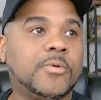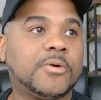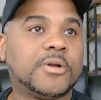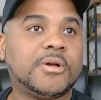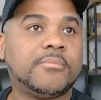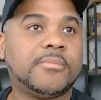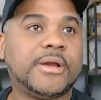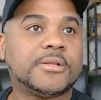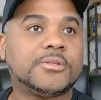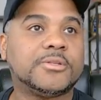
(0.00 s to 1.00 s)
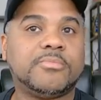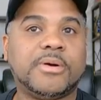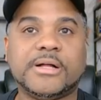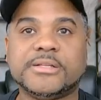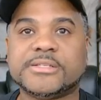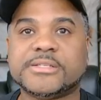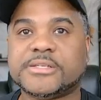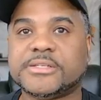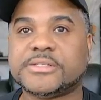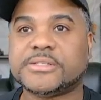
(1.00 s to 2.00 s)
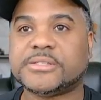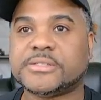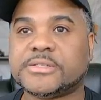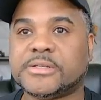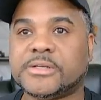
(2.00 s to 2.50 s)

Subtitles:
We'll come back to policies